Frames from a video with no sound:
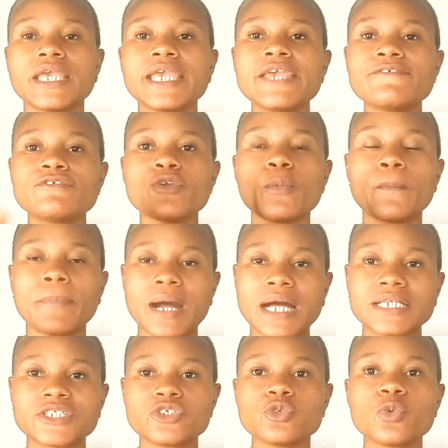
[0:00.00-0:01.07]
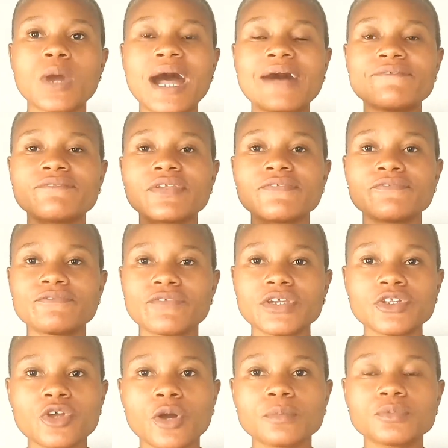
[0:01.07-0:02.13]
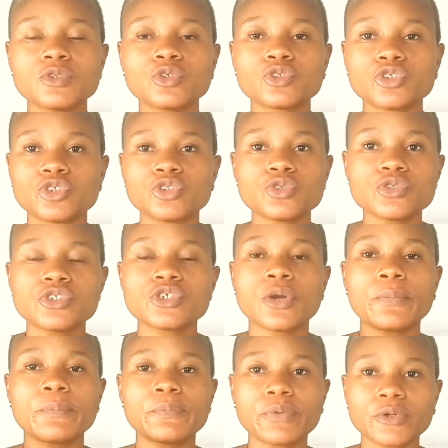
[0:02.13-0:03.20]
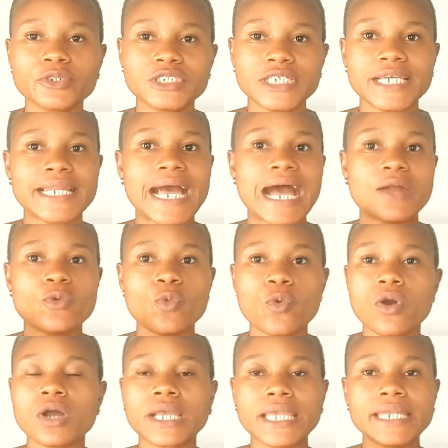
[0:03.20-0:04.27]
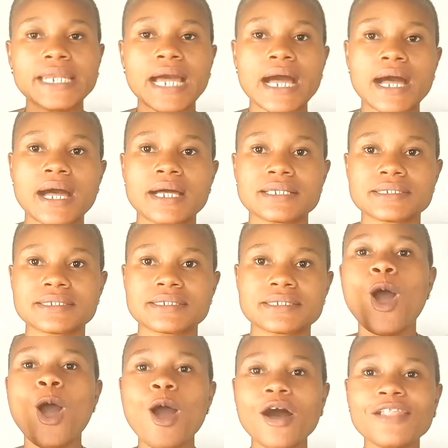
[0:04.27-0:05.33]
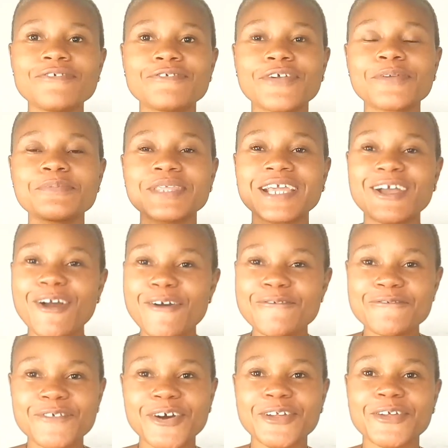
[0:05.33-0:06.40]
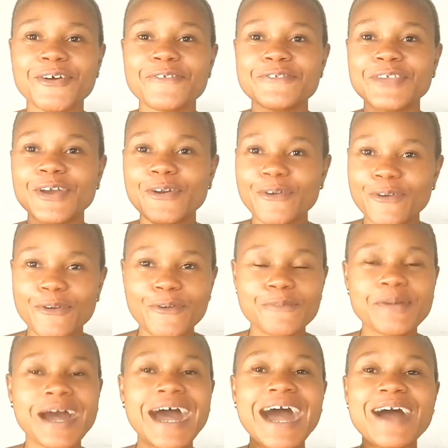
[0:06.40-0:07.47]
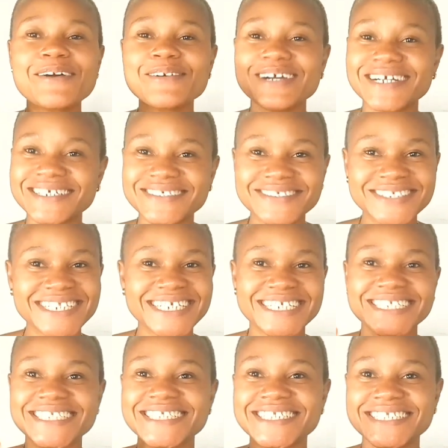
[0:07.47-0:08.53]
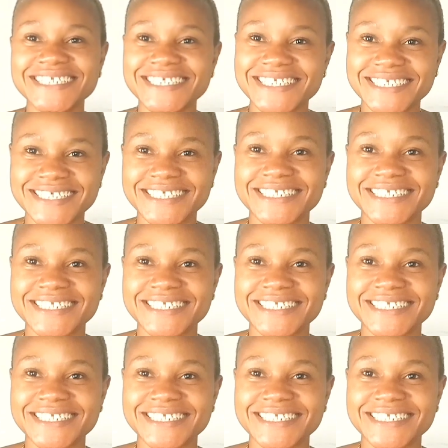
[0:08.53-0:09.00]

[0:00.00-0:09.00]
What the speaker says: If you pass, you have the freedom to choose your project and working hours, all from the comfort of your home. How cool is this?